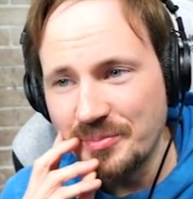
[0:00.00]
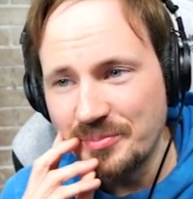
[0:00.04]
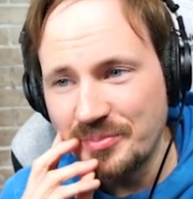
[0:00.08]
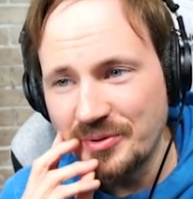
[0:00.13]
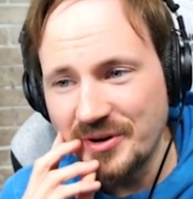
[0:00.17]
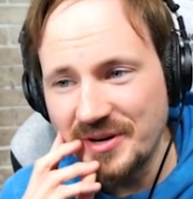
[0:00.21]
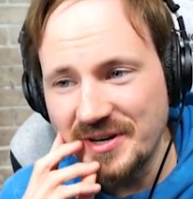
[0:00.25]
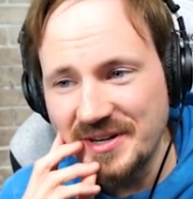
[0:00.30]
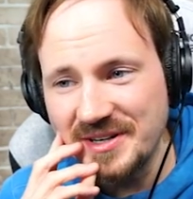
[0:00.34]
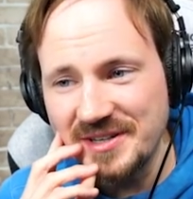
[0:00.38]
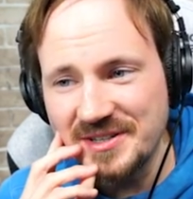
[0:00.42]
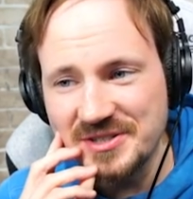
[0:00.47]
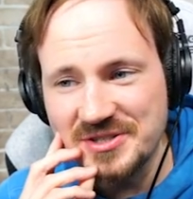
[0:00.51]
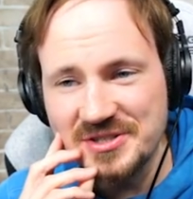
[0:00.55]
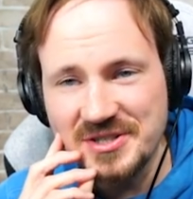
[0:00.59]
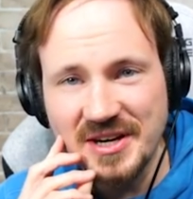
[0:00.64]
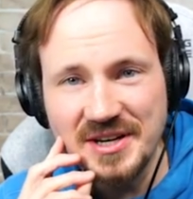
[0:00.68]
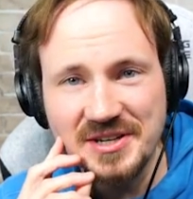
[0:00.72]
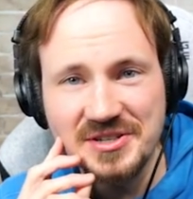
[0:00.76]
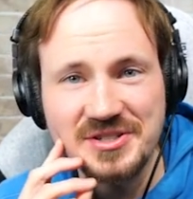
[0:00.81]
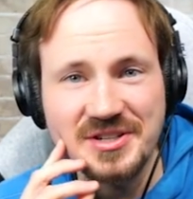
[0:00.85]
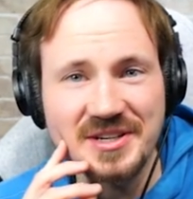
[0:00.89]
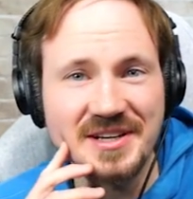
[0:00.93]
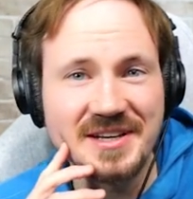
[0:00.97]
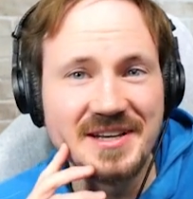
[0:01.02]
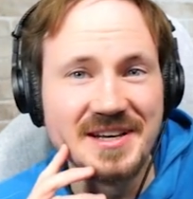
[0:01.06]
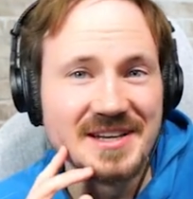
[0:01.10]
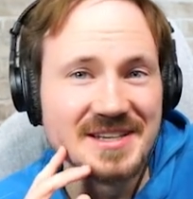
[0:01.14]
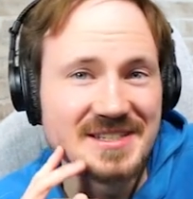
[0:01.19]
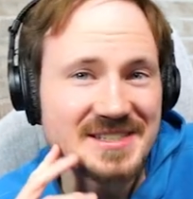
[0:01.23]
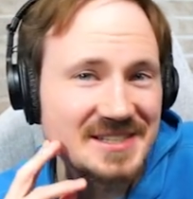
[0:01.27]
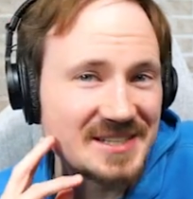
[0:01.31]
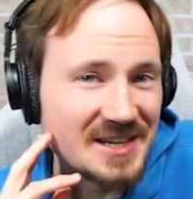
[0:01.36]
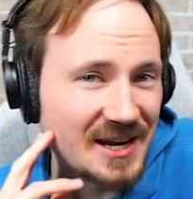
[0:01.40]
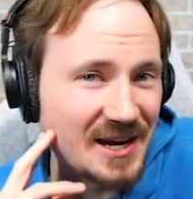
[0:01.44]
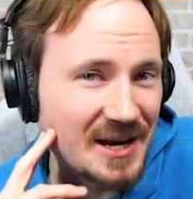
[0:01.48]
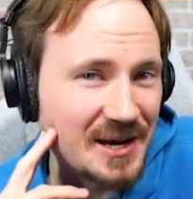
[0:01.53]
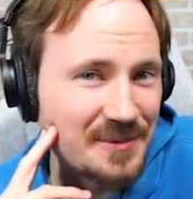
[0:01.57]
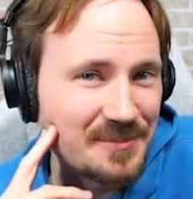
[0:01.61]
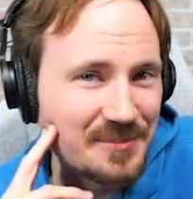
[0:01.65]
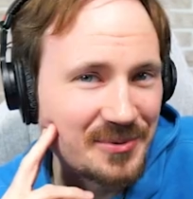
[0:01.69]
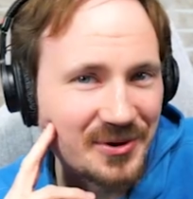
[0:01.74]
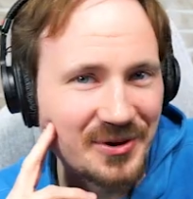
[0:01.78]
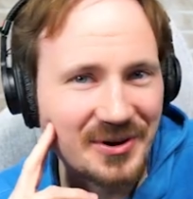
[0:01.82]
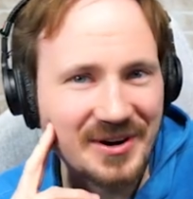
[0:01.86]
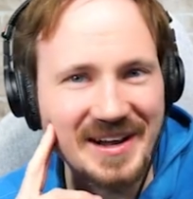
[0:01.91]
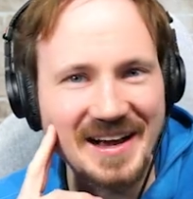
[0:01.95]
Pretty disgusting
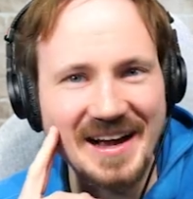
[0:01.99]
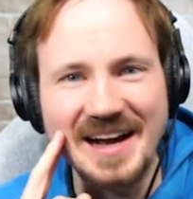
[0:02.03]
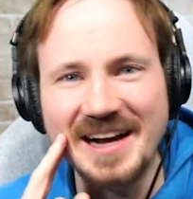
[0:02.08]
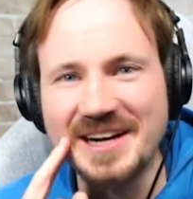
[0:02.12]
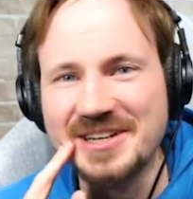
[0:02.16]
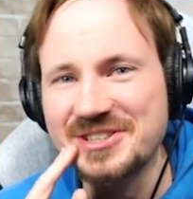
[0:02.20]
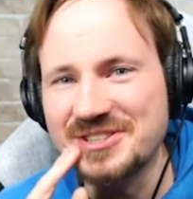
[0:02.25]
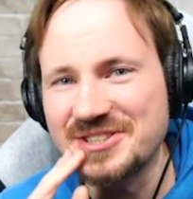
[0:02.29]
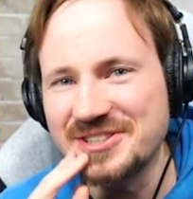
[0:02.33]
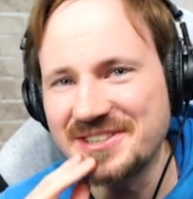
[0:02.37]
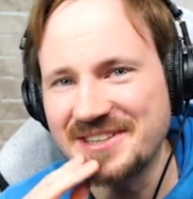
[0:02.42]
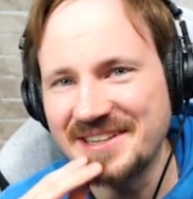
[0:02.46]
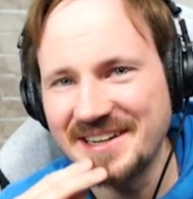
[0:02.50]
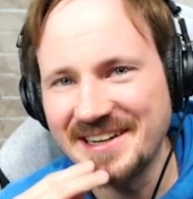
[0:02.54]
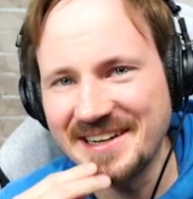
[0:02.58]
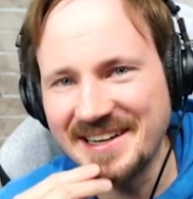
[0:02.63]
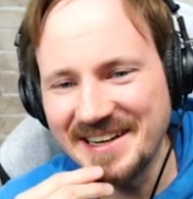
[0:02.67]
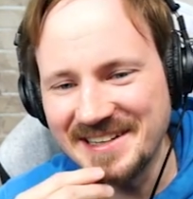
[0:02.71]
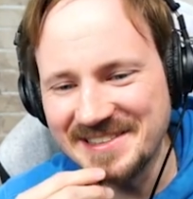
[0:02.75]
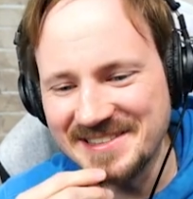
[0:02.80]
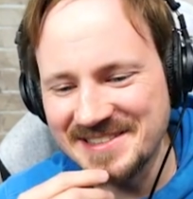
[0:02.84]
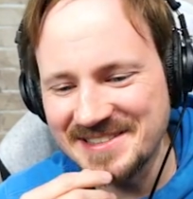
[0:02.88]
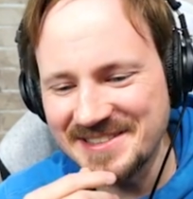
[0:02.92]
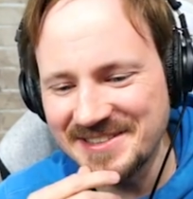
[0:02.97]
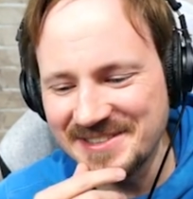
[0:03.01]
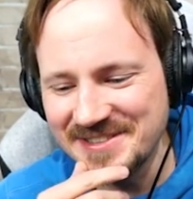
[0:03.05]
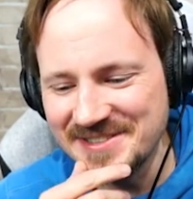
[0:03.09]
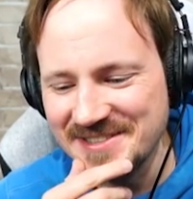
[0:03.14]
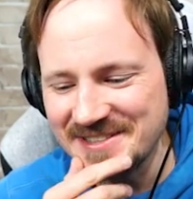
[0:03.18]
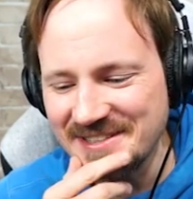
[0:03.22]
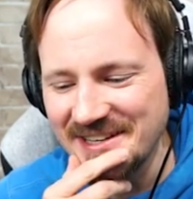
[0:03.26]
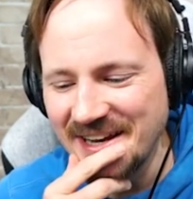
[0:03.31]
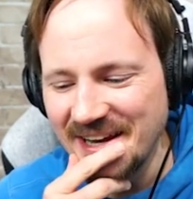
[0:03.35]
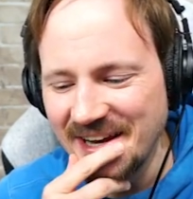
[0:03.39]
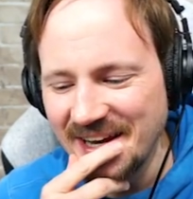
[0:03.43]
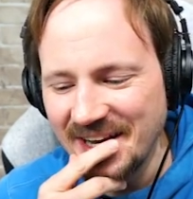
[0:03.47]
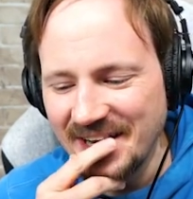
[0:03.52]
sideboard actually against those.